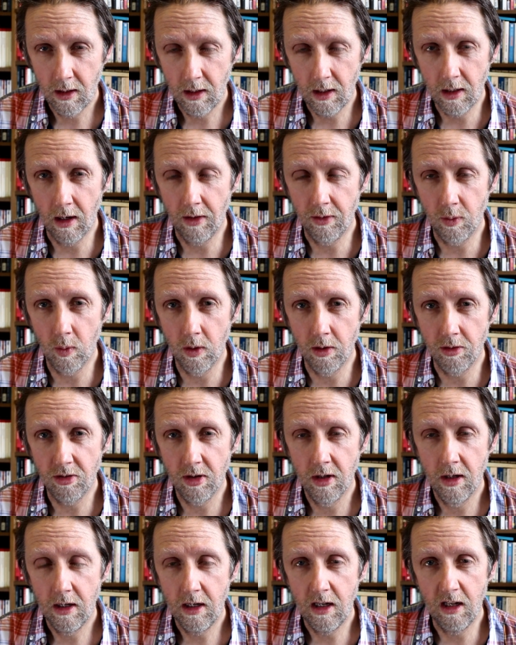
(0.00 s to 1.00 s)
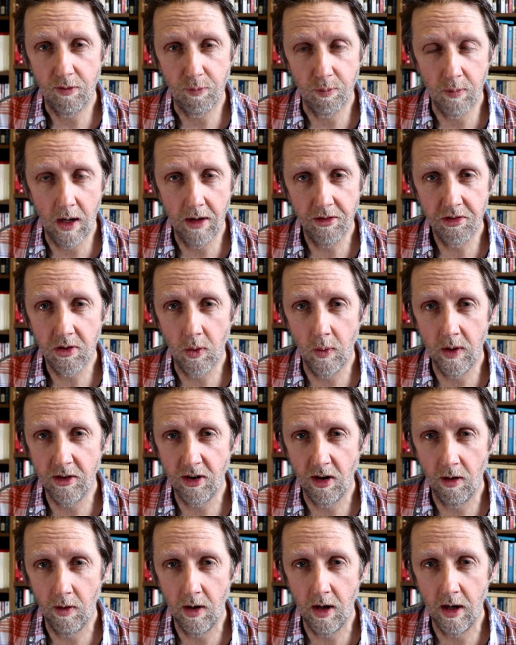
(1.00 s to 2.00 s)
in other words, if Moscow and
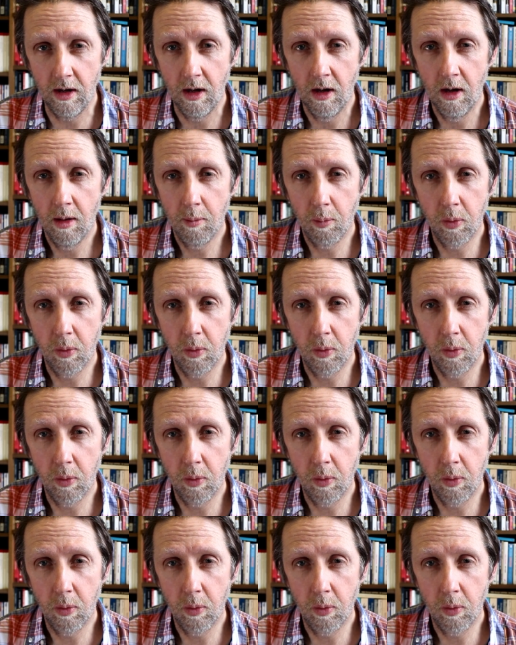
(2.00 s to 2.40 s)
Tehran